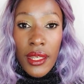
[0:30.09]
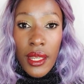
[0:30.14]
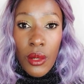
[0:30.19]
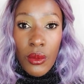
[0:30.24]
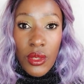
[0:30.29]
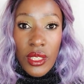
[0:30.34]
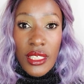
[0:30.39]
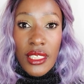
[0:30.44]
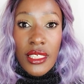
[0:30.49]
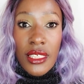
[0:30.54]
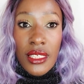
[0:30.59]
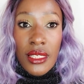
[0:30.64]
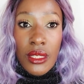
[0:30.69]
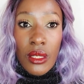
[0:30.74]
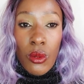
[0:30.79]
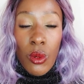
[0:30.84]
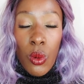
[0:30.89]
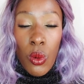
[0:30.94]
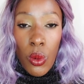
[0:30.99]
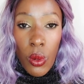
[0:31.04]
Now this
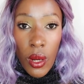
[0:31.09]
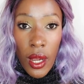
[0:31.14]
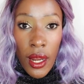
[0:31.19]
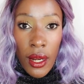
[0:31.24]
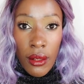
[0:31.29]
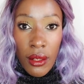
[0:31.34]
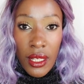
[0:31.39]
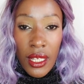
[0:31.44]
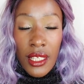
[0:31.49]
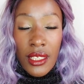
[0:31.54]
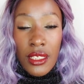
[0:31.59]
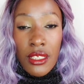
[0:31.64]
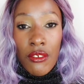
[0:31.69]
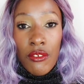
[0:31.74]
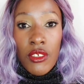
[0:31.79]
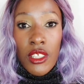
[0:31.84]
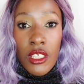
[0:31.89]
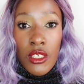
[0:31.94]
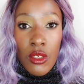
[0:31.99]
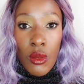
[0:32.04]
is core, a
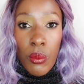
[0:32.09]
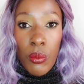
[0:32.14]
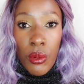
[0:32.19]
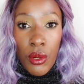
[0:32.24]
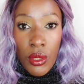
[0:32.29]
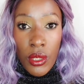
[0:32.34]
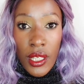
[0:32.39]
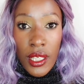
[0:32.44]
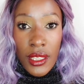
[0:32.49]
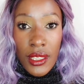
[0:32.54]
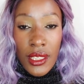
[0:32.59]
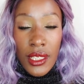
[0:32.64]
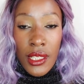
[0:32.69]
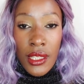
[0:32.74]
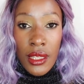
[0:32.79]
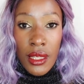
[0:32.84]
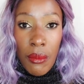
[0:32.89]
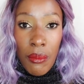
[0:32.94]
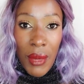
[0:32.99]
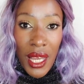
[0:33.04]
relatively new product
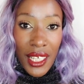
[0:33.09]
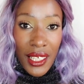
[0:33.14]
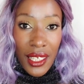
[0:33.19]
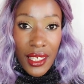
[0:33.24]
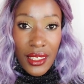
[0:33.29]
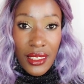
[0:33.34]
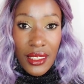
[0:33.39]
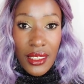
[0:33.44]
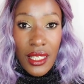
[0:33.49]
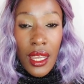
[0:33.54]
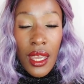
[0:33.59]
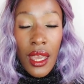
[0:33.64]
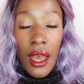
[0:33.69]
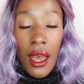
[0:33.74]
in the market.